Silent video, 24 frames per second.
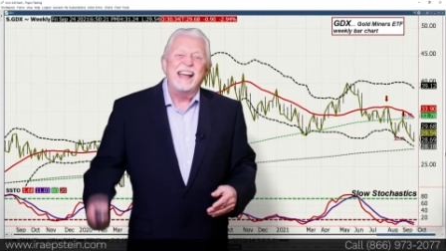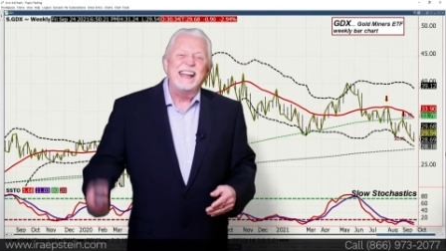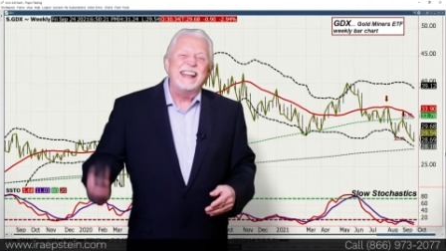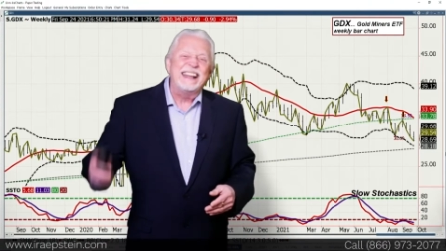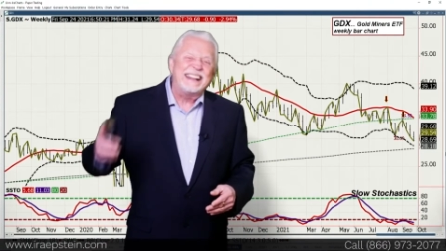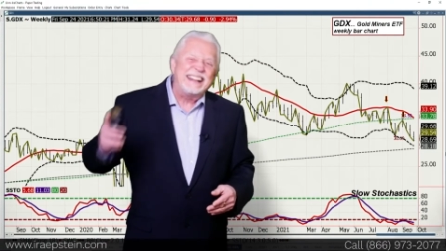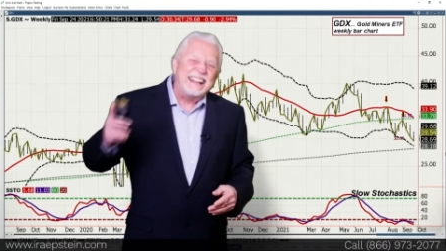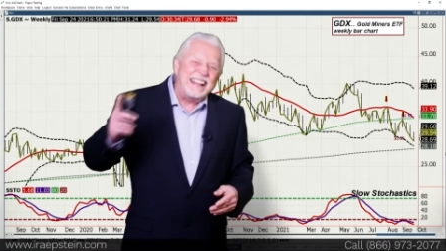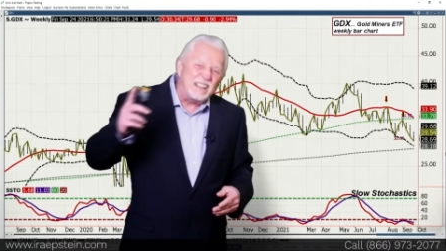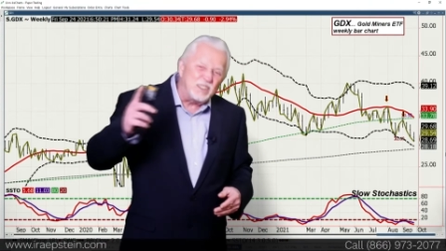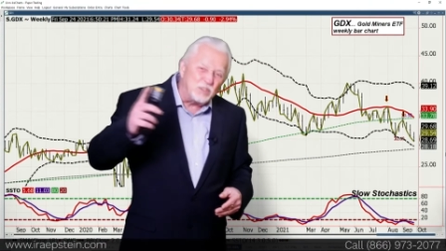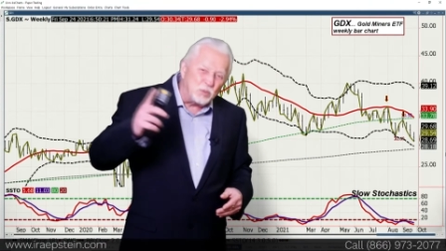
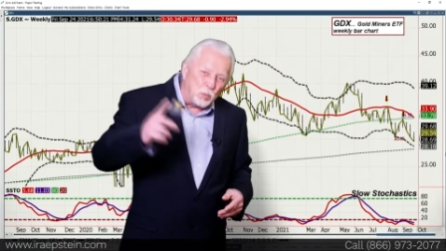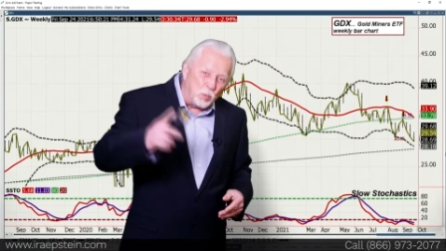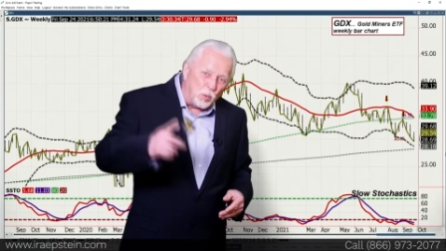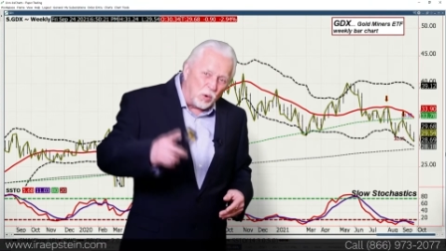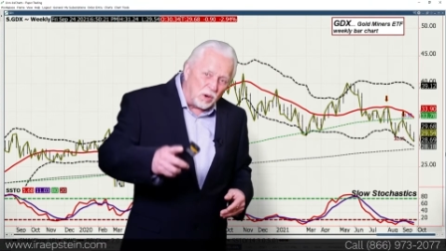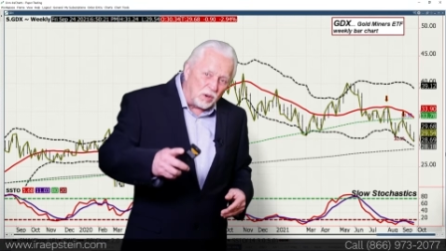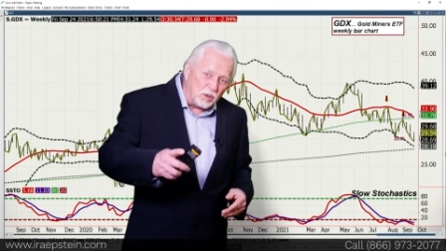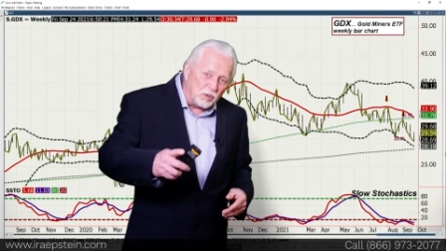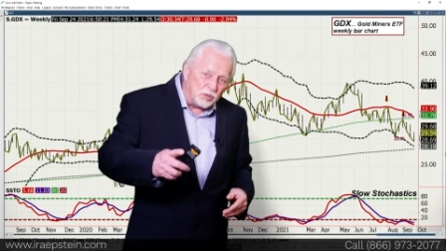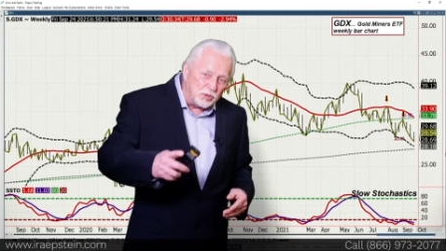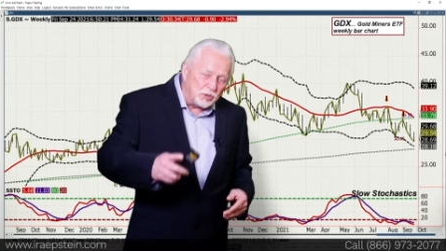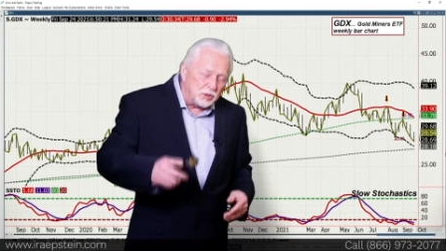It gets
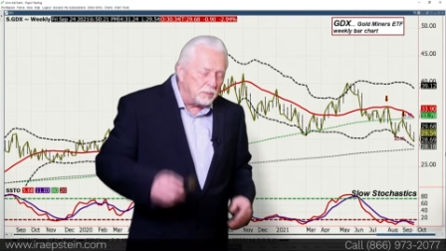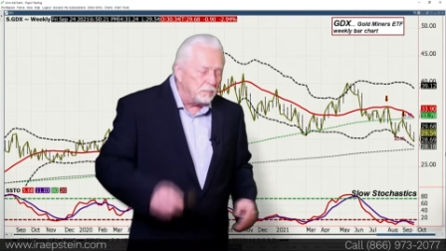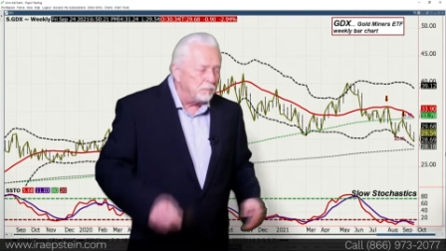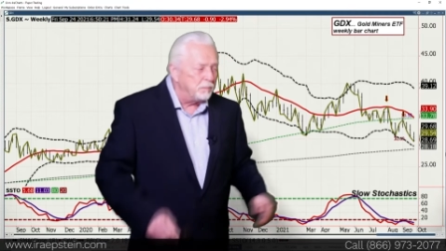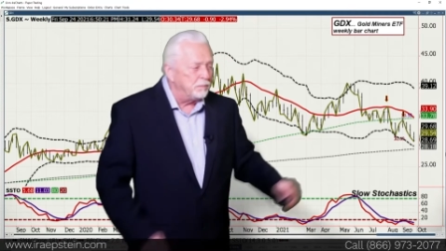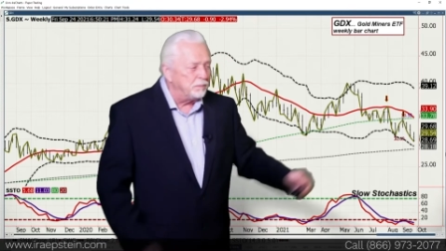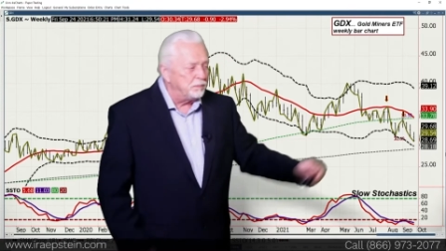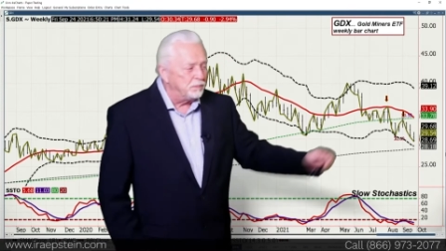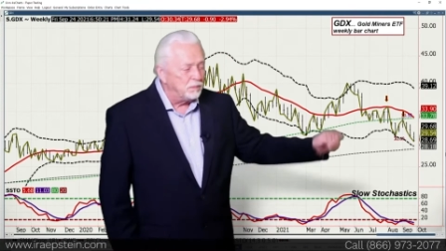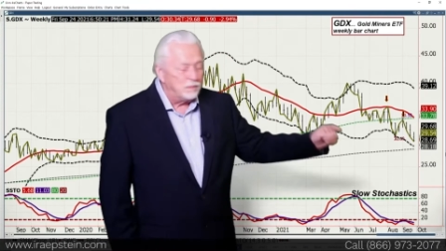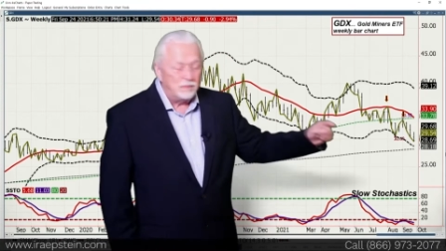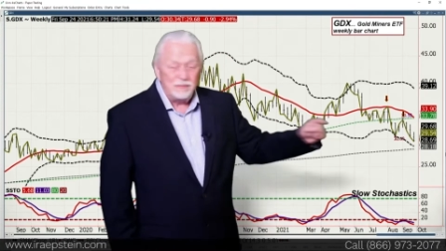worse,
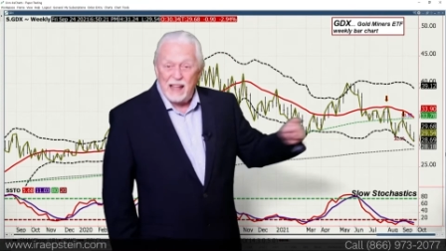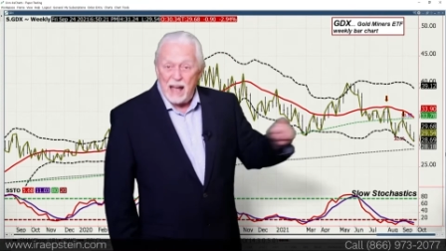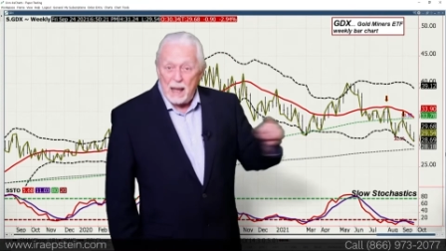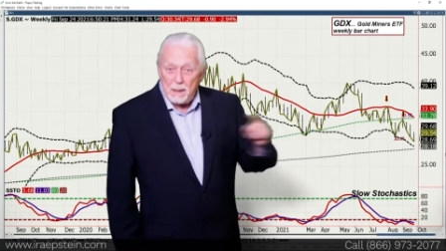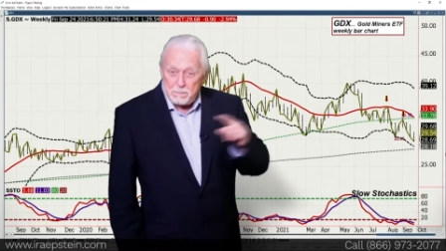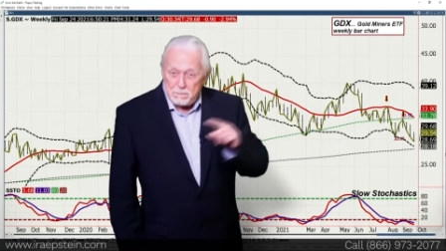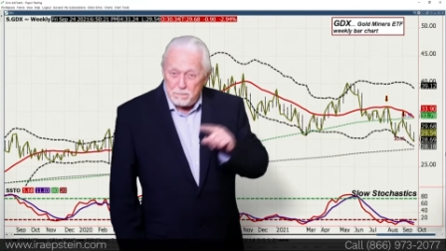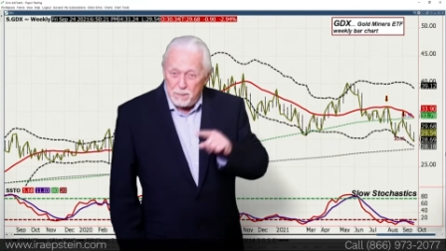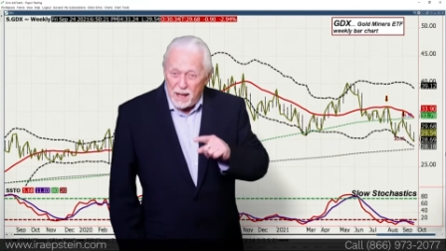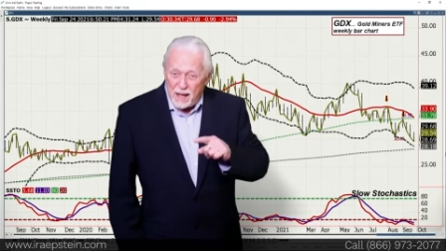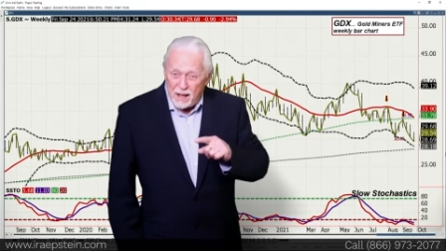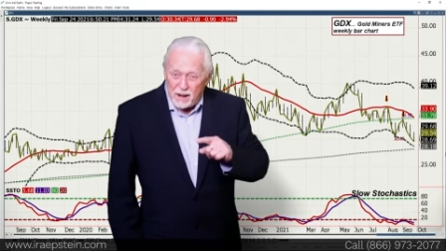
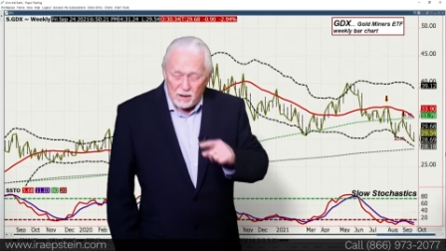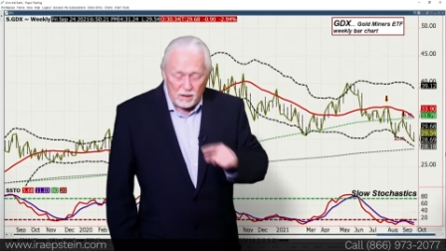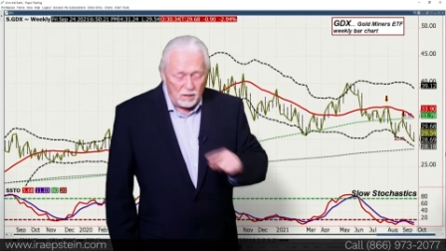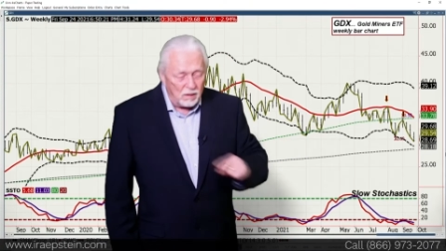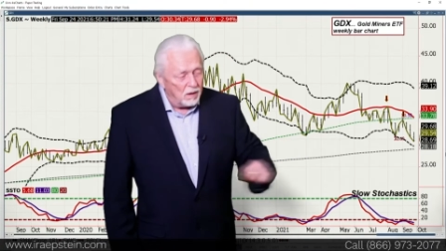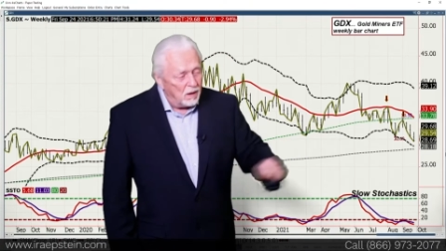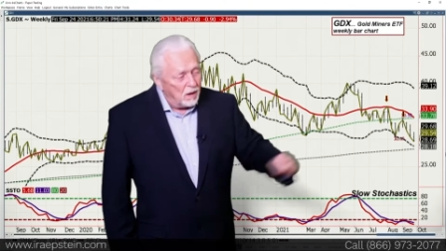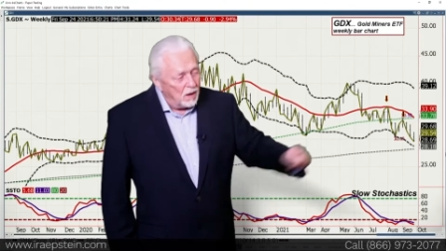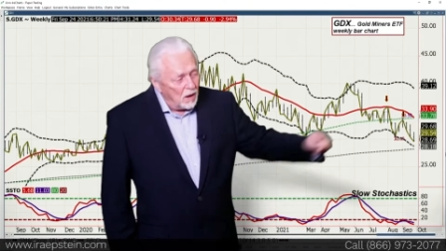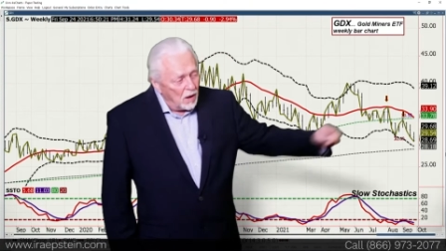not better.